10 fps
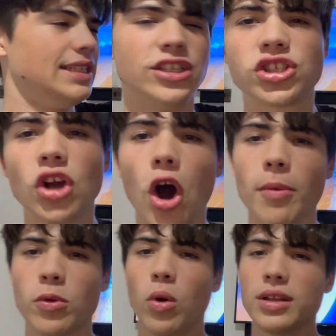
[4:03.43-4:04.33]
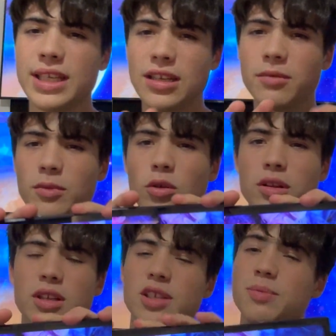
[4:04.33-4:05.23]
sharp quality. Don't
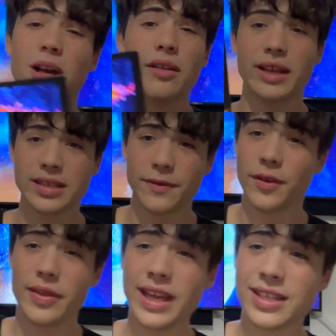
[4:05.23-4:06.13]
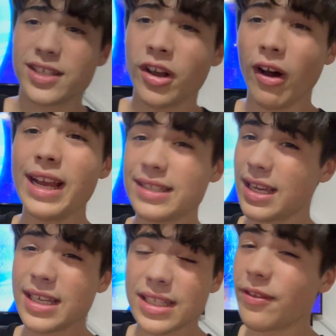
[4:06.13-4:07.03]
run the display on this. For this size,
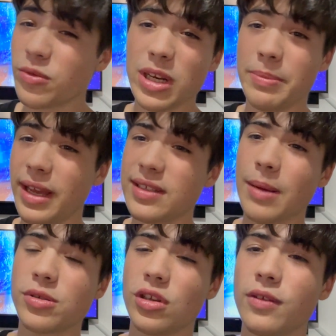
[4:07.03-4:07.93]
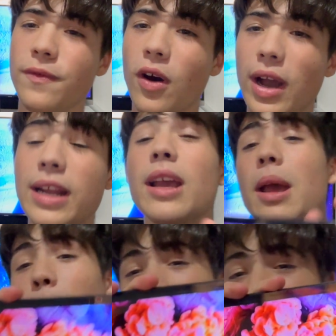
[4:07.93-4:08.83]
720p is absolutely fine, but it